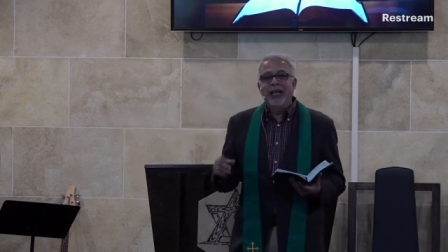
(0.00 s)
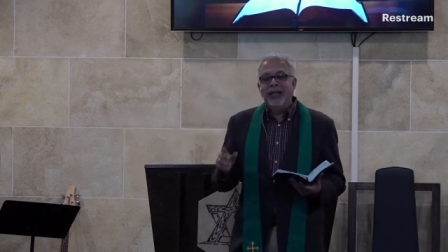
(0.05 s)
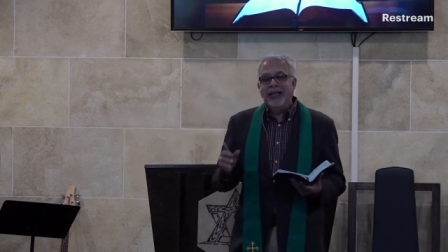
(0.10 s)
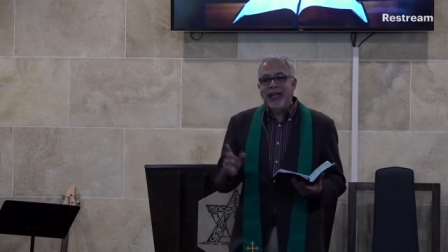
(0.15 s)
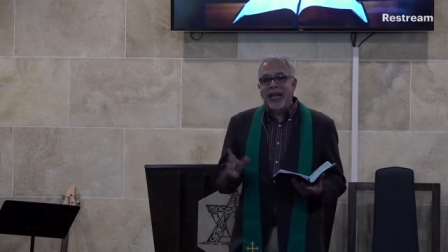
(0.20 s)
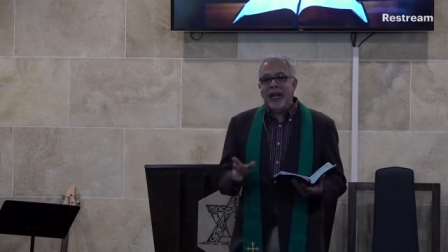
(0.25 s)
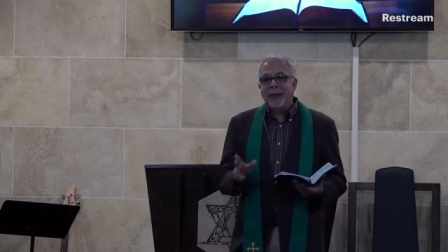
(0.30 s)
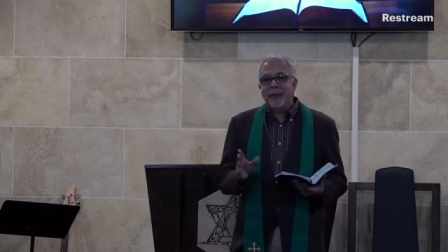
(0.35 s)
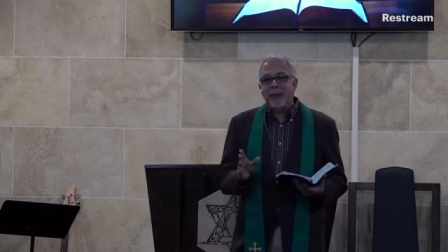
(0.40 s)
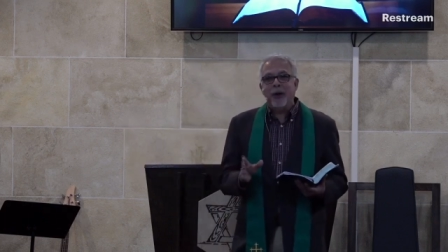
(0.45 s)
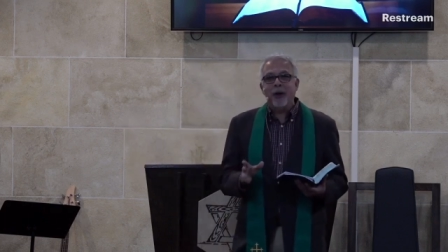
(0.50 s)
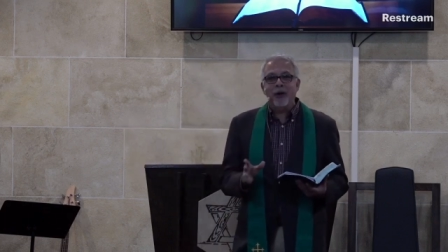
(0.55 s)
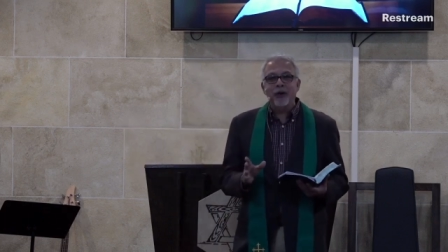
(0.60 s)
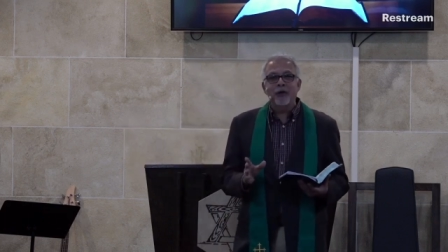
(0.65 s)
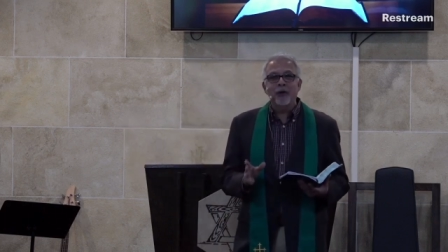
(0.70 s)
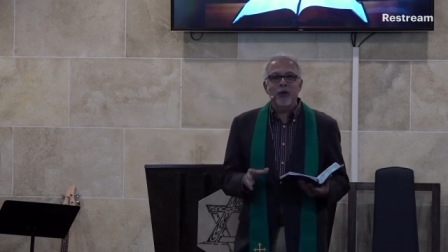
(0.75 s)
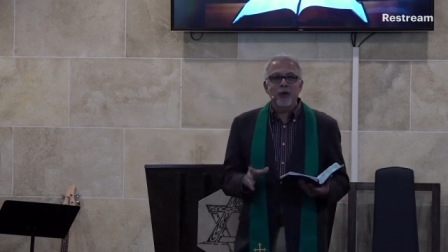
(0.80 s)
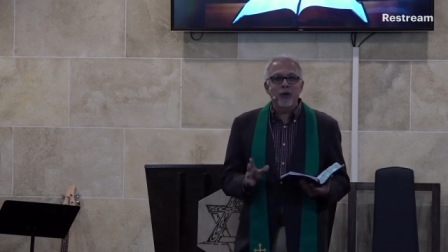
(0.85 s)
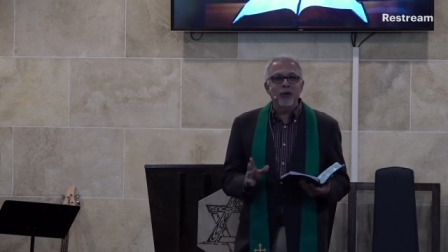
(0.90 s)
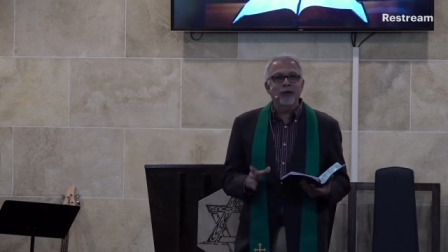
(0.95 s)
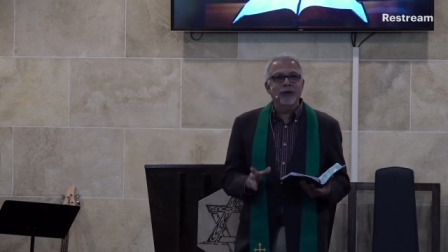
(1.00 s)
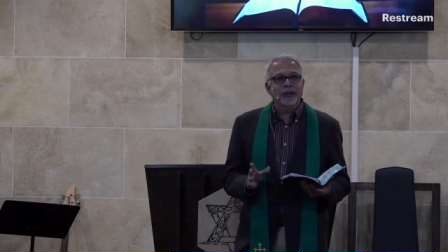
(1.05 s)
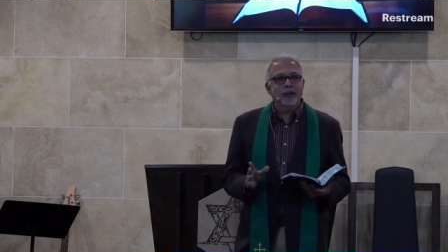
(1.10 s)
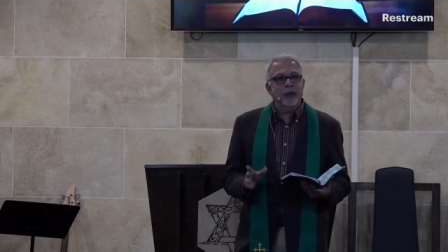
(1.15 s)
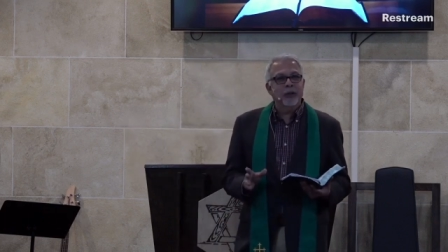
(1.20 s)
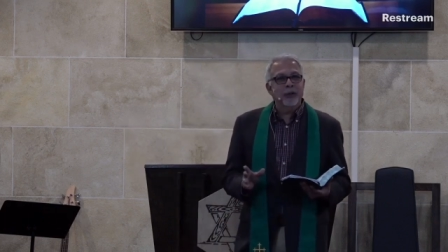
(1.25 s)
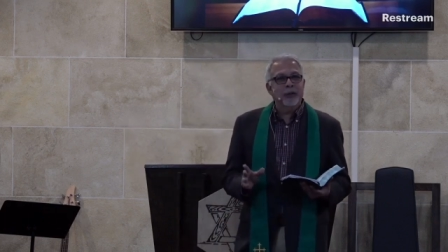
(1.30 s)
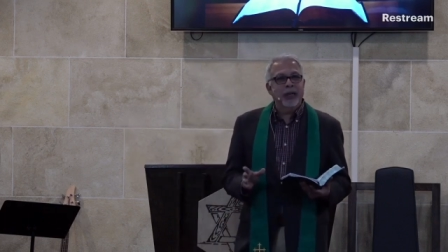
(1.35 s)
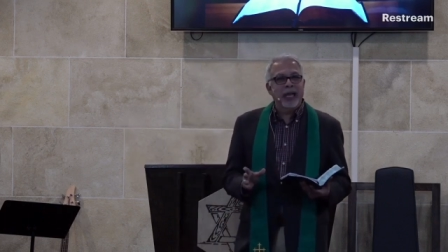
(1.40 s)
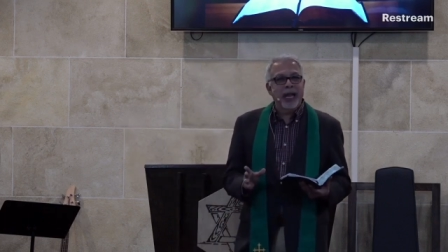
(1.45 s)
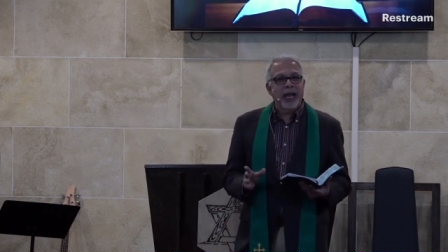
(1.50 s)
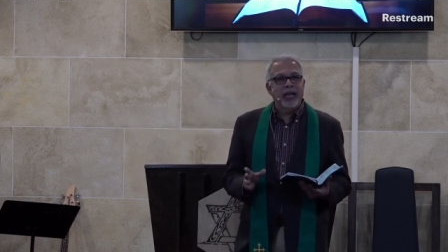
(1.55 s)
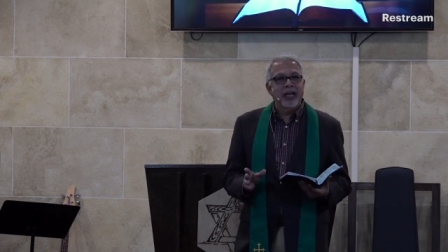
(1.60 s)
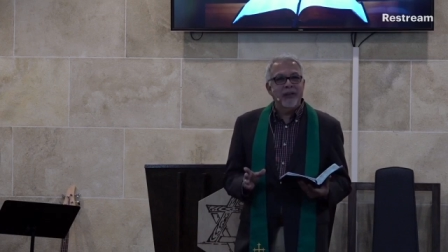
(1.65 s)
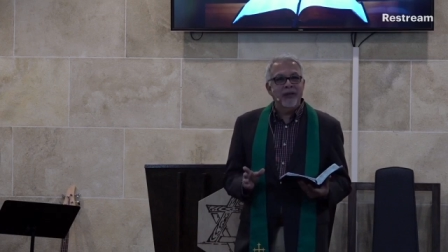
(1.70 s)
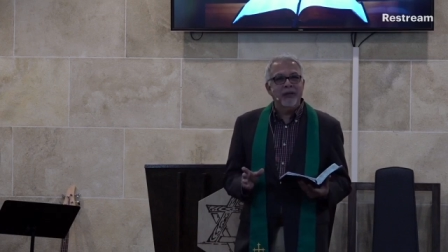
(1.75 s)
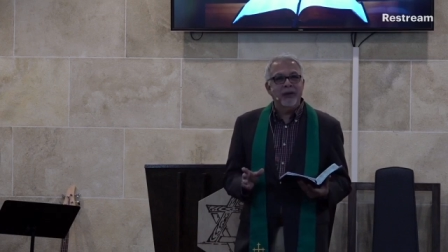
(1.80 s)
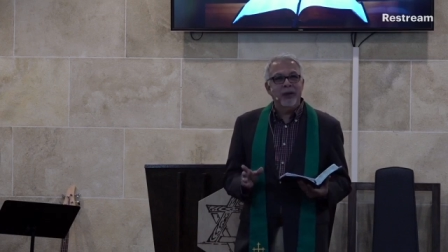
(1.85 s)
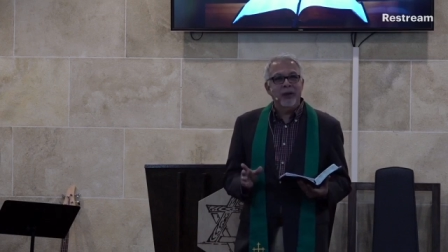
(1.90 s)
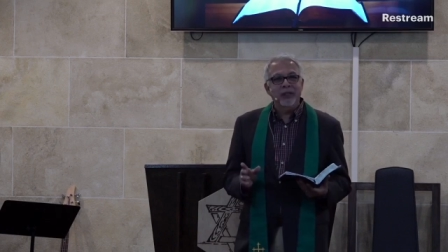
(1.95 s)
That part of the world is okay,
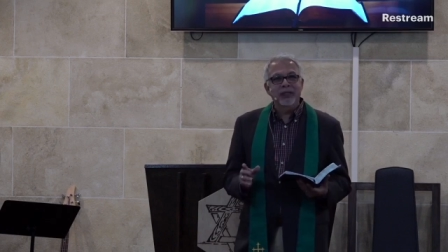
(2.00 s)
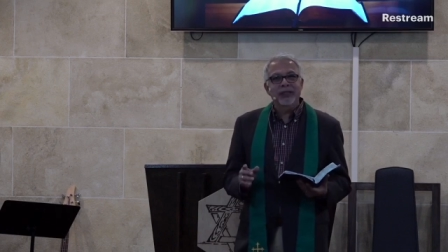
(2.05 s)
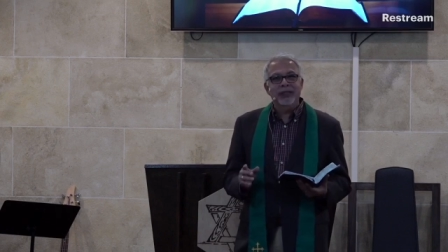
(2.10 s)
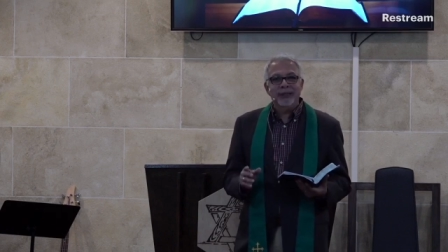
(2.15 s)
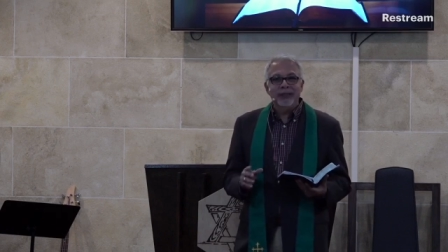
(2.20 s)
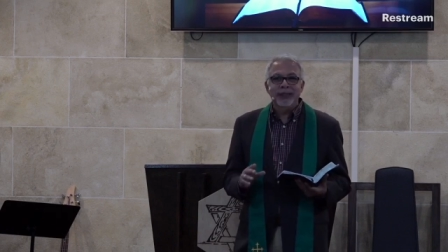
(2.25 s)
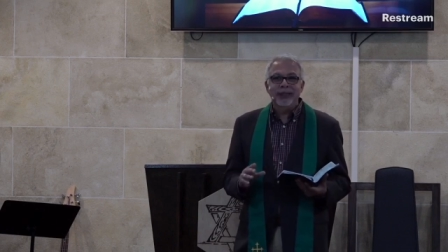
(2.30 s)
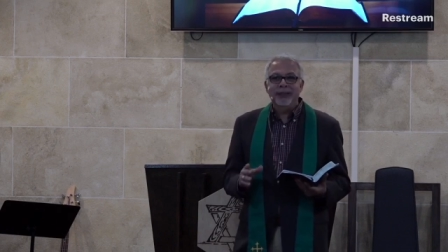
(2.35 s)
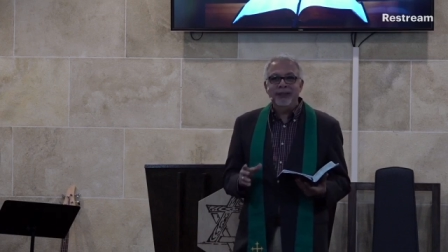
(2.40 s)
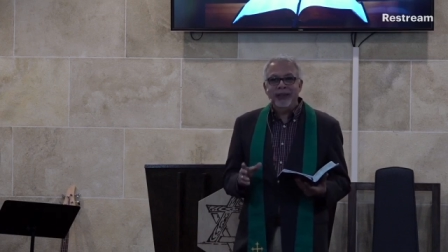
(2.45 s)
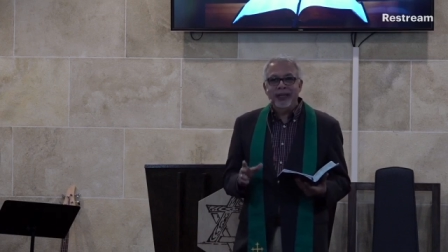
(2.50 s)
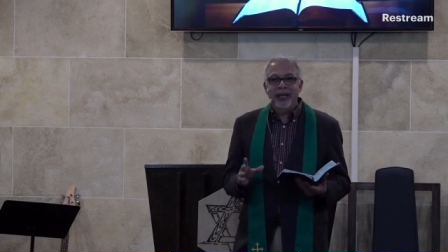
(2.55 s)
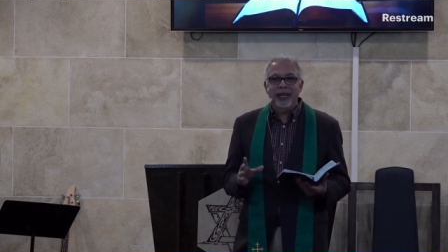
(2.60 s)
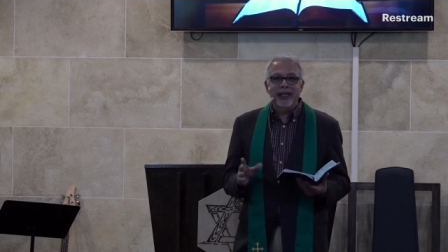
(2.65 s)
even though it's, you know, God